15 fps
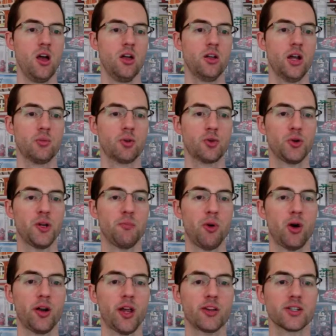Number 3,
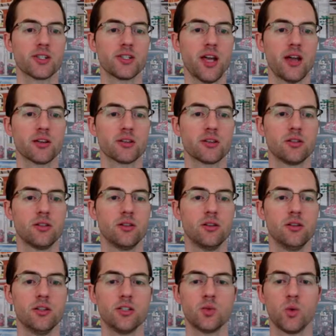part out a set.
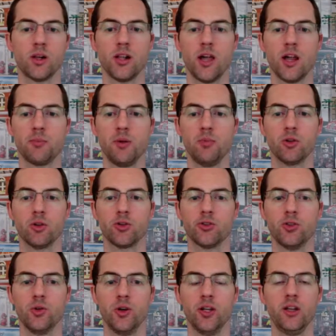This is what a lot of people are
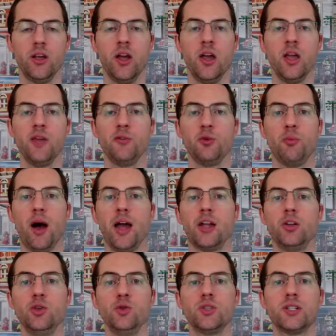doing. If you buy a
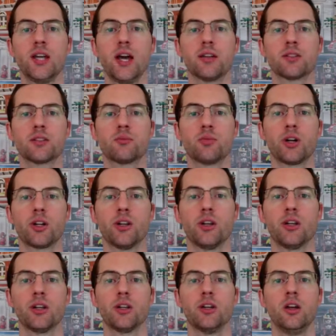new set,
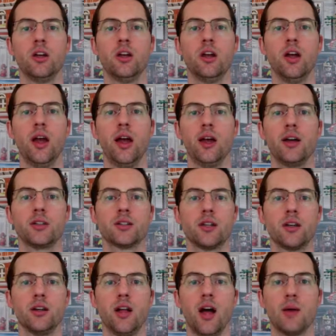BrickLink has
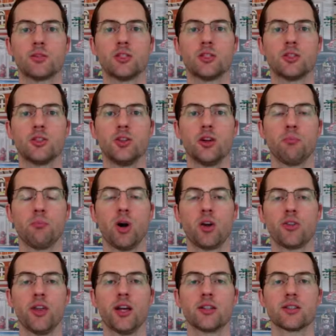an option so you can
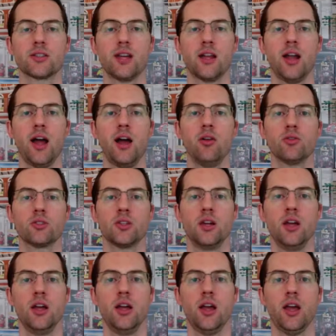part that set out,
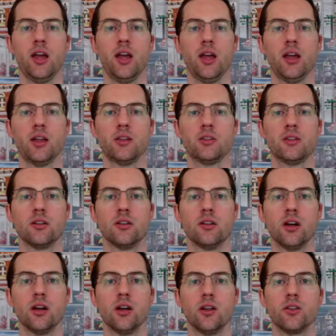and
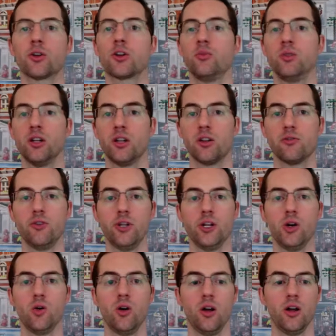there could be another
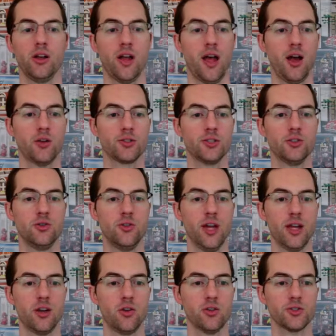video on how to do
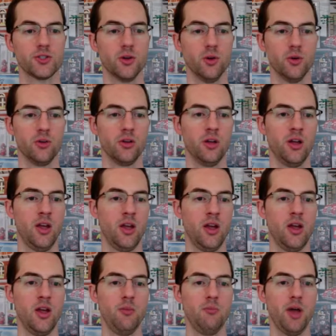that also.
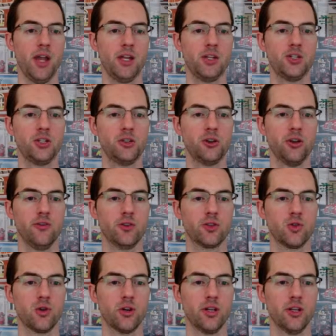Managing your
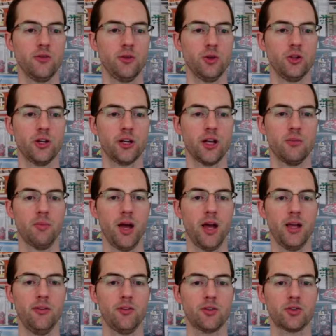inventory. If you click on My
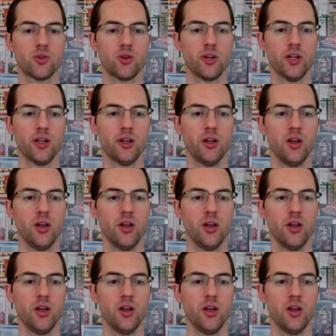Inventory,